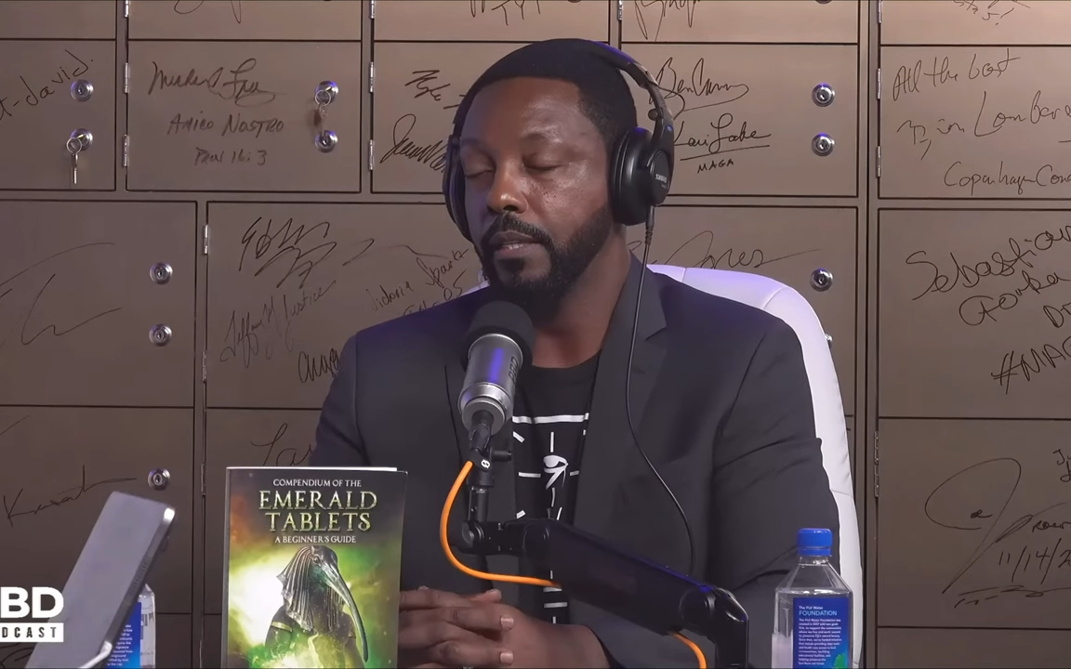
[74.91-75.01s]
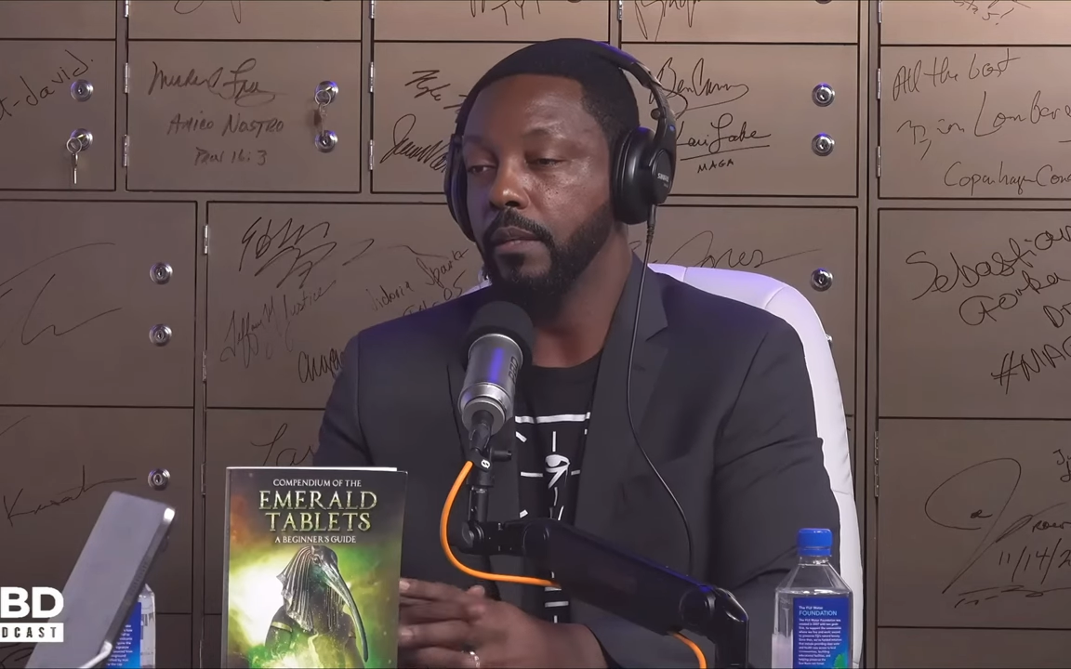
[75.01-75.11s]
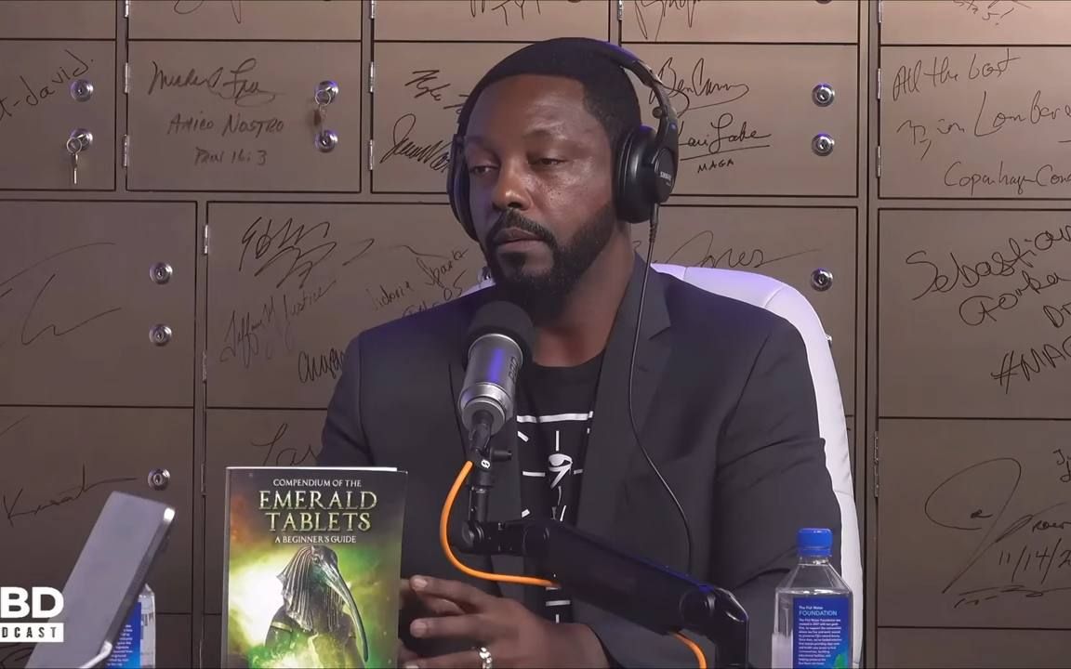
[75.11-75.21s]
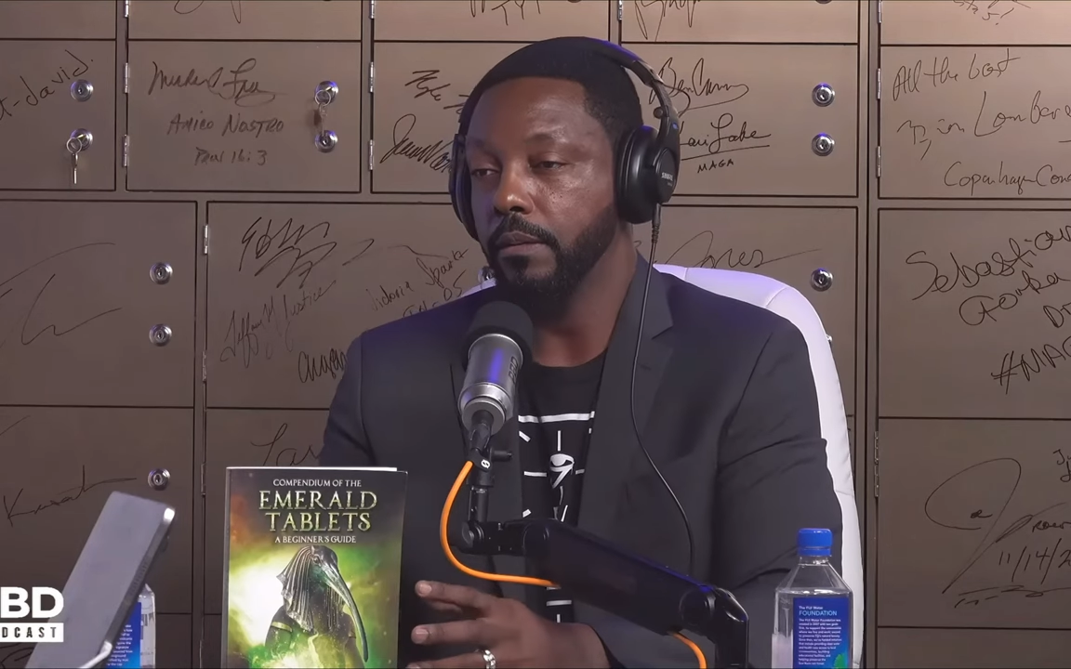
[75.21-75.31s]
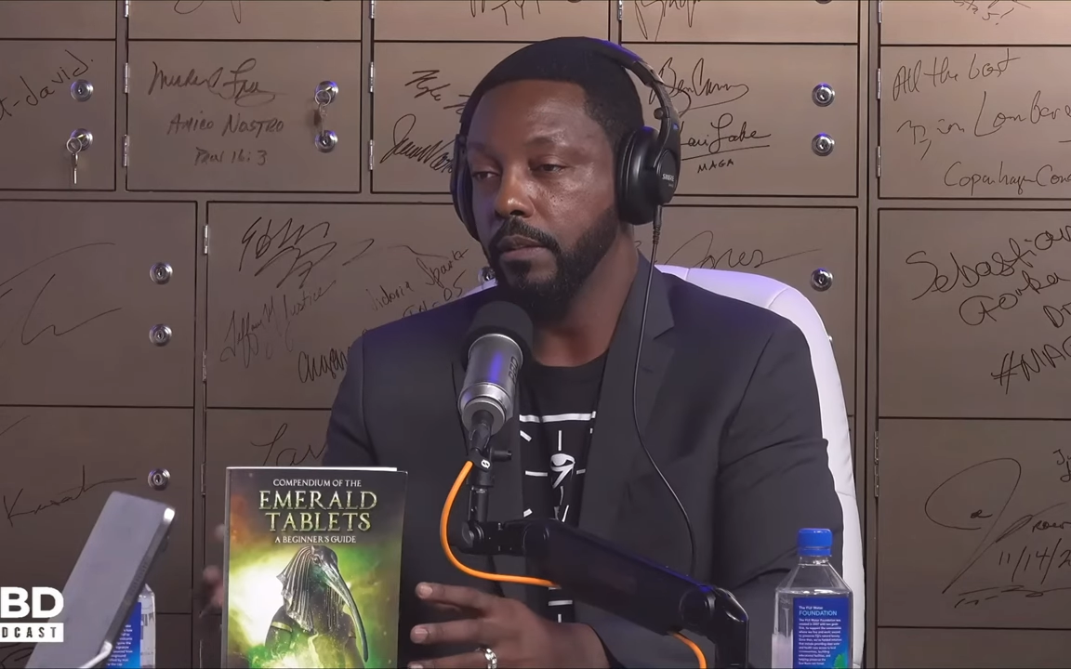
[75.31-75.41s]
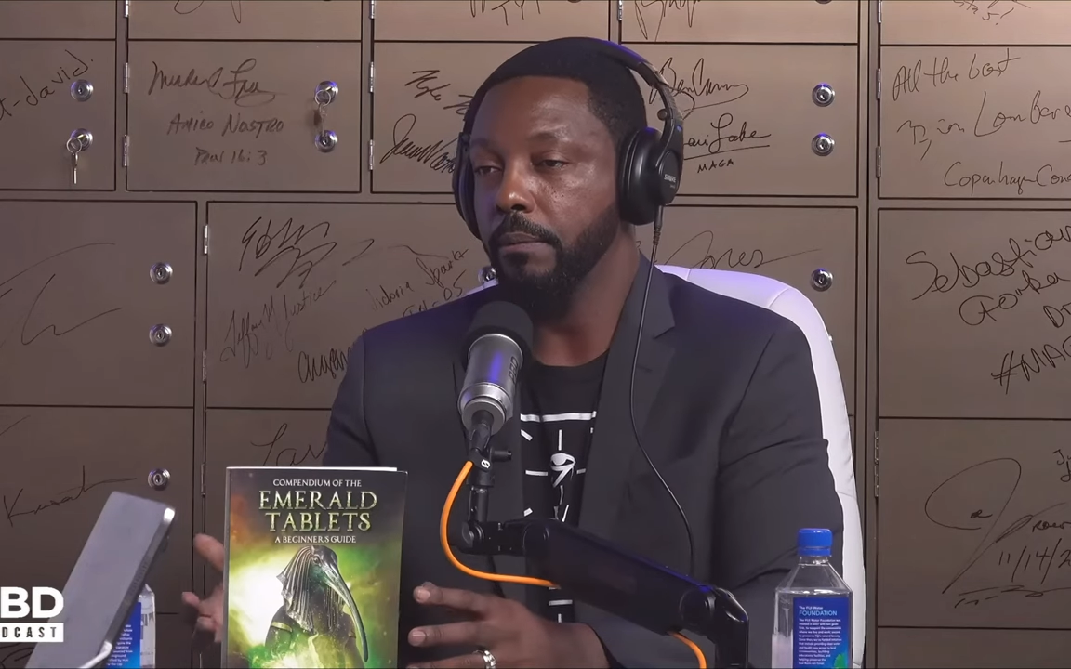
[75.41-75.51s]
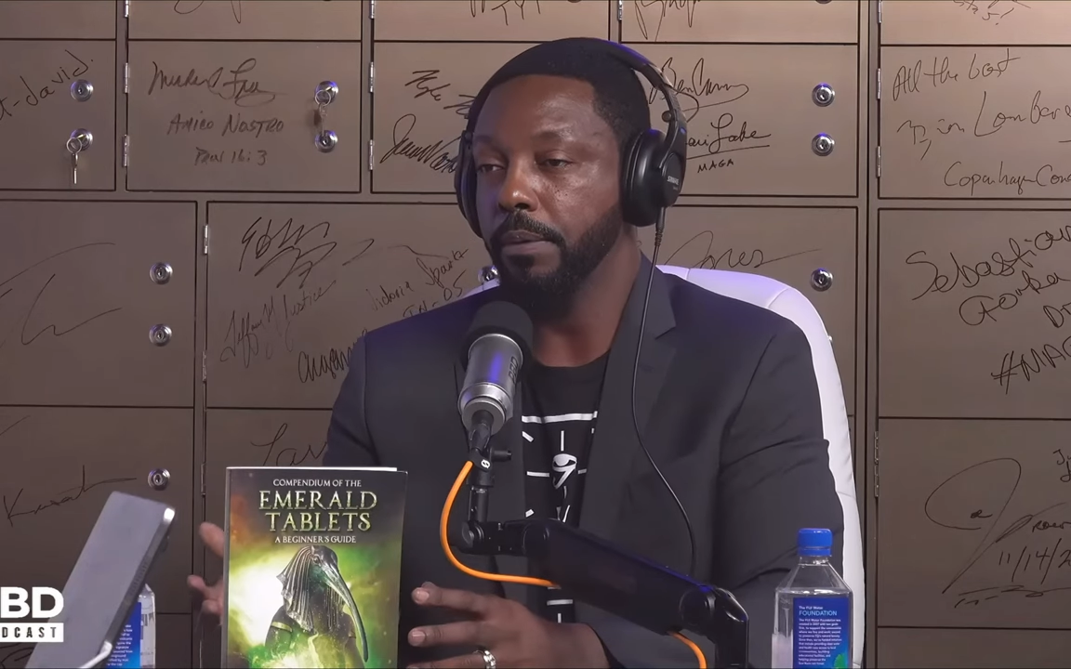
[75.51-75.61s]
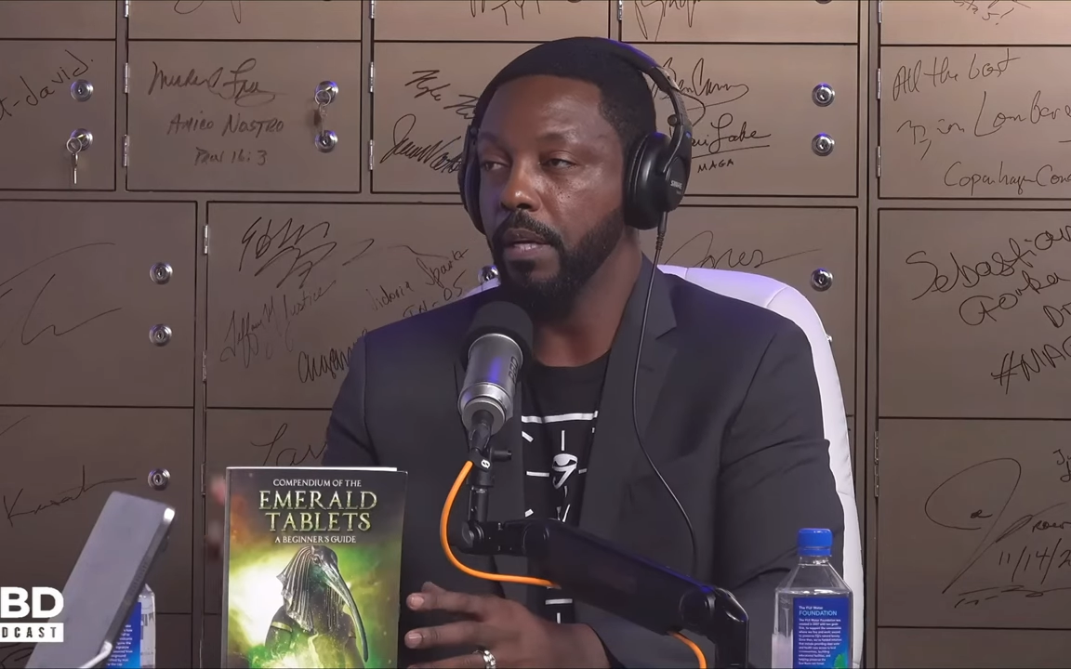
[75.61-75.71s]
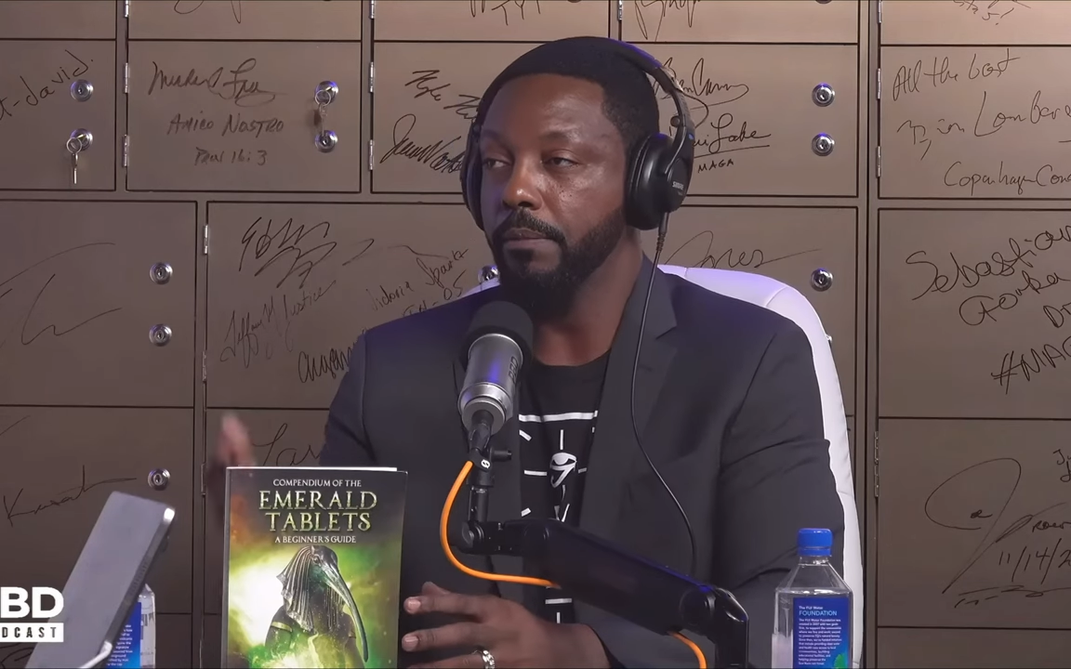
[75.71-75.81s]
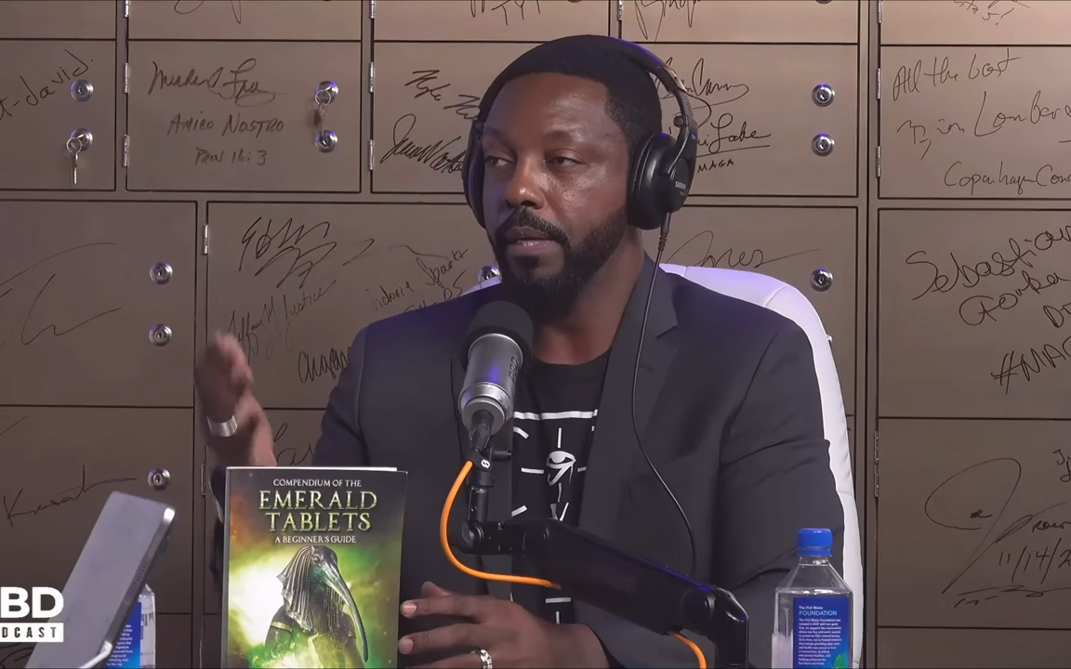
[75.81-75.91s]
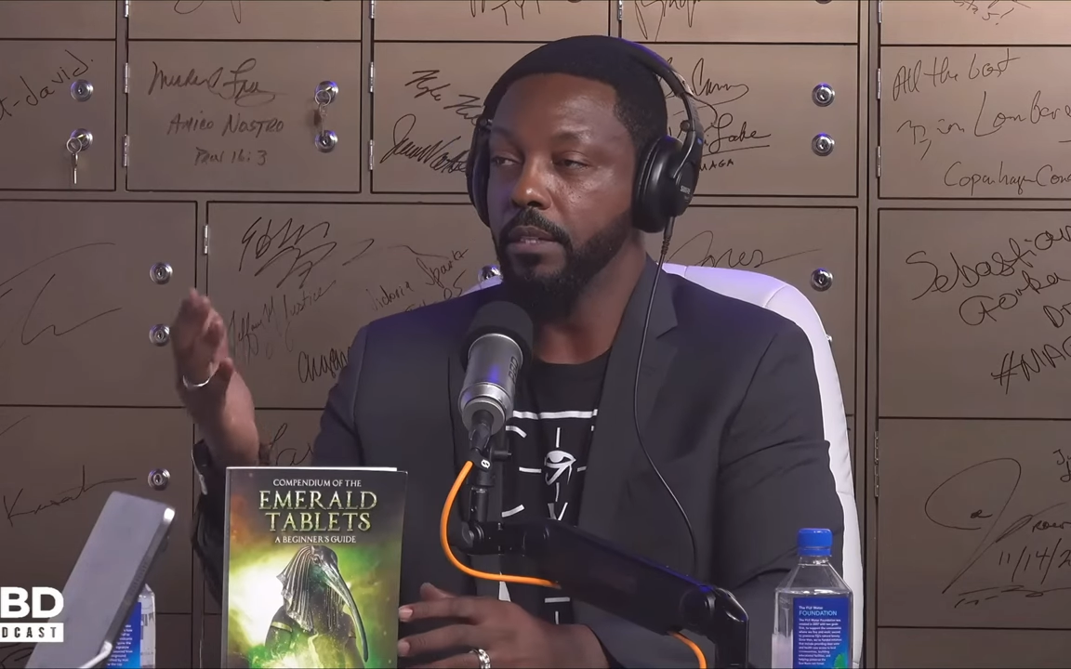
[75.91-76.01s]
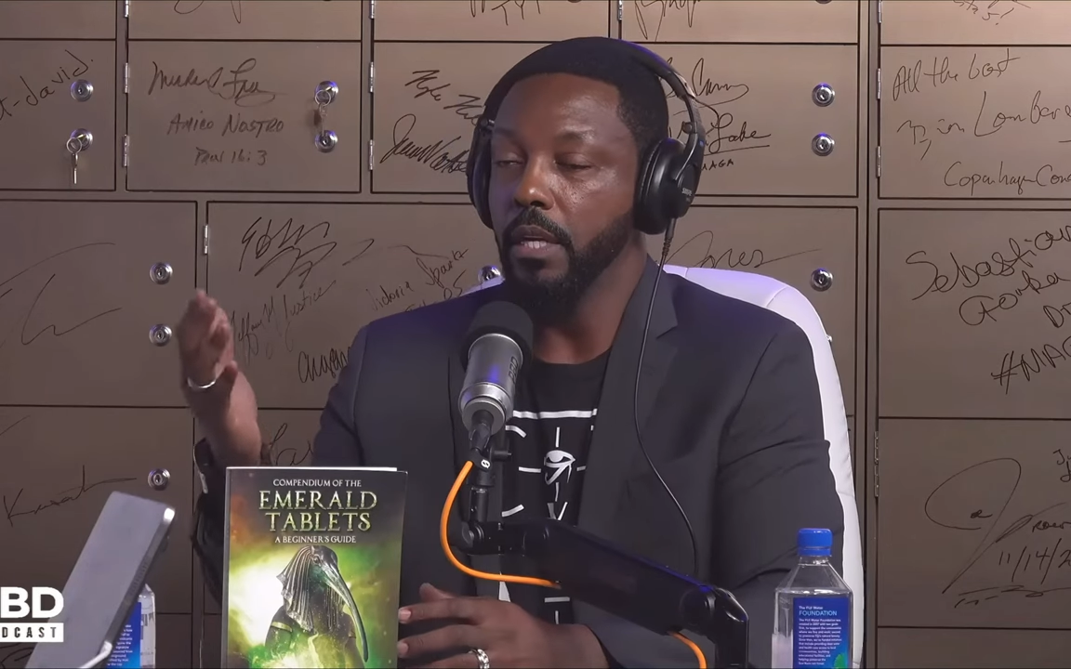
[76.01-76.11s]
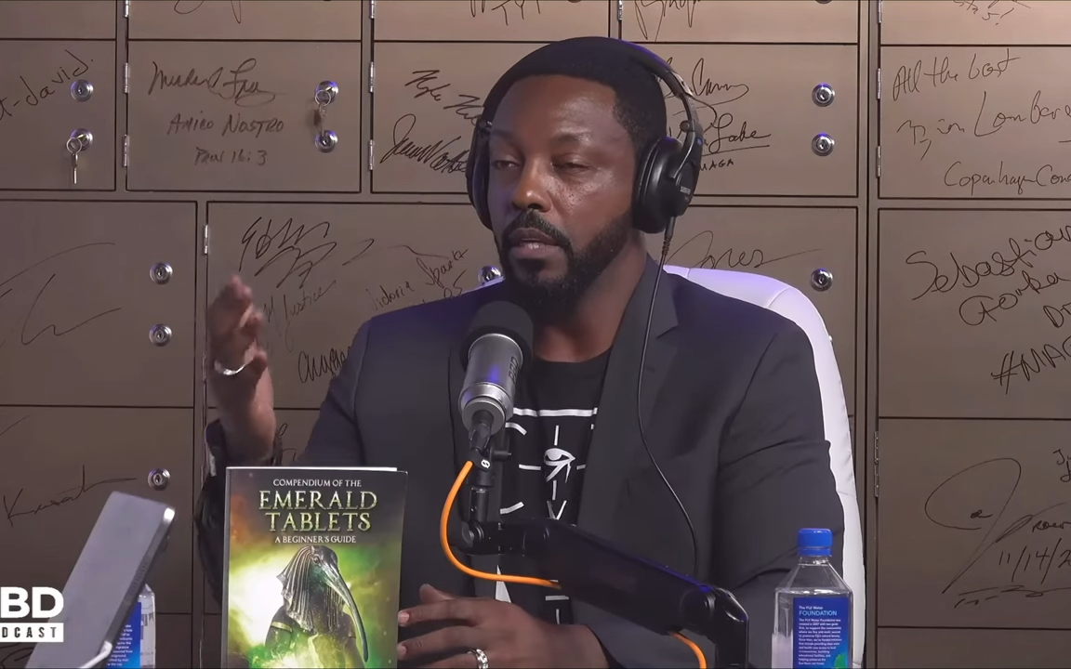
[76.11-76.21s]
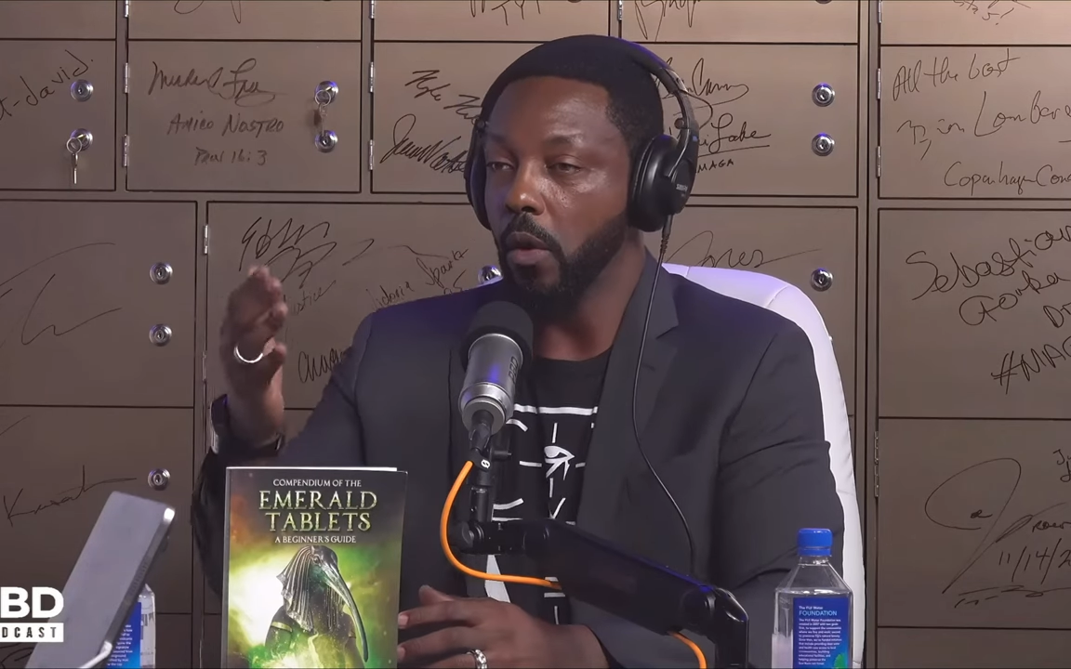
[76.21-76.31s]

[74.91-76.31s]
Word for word: you know, the, the pyramids